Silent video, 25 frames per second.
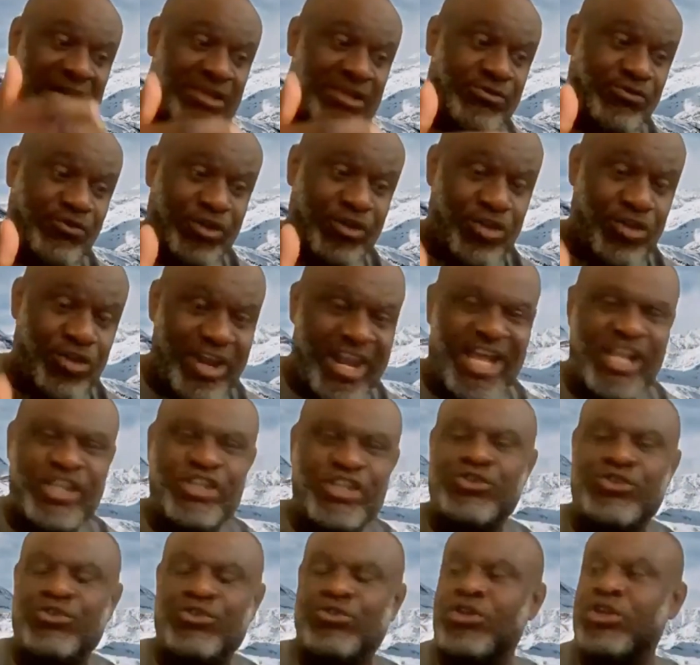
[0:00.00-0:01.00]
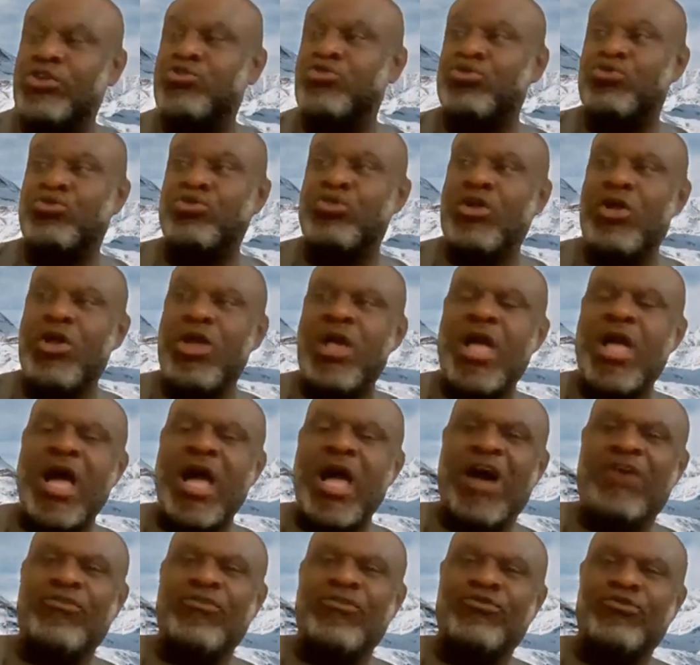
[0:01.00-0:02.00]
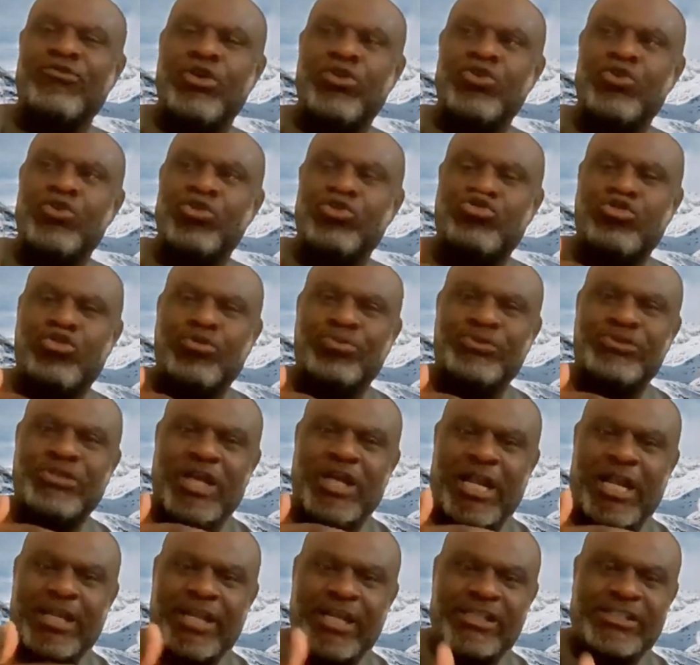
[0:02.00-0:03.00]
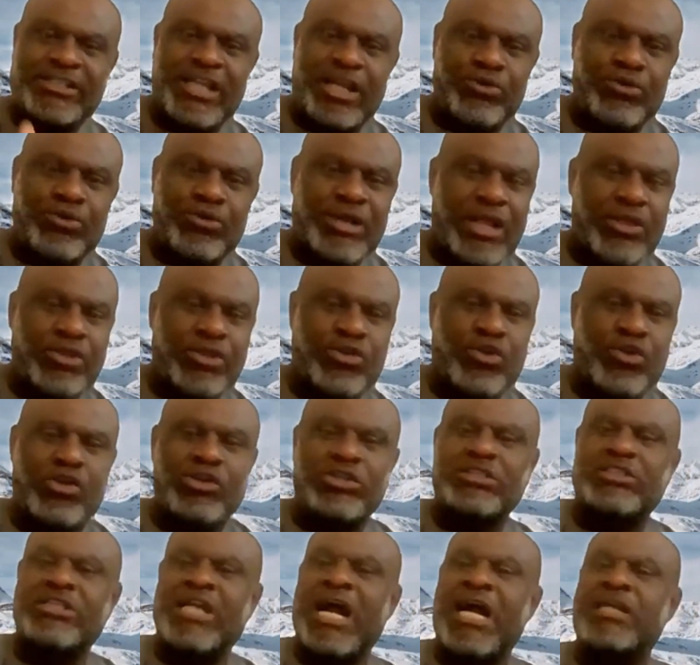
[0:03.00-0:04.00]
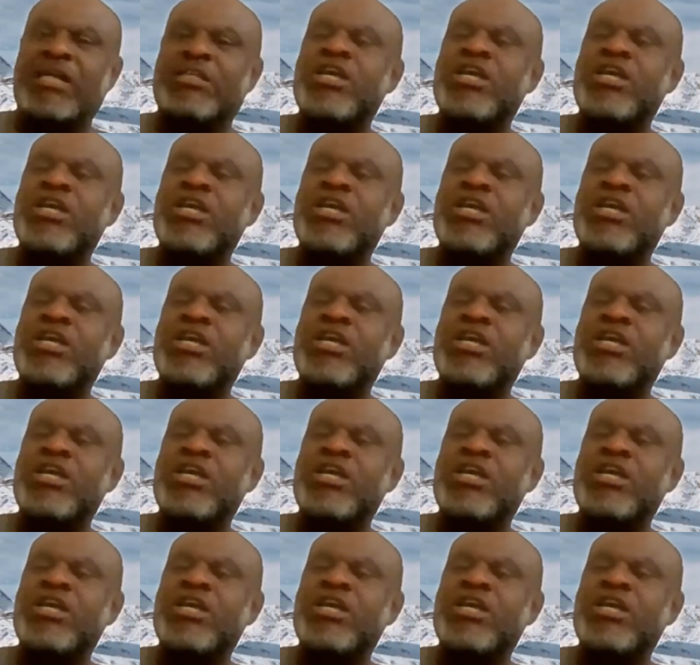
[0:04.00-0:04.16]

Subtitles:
for knowledge. You need to have YouTube channels that you can contact.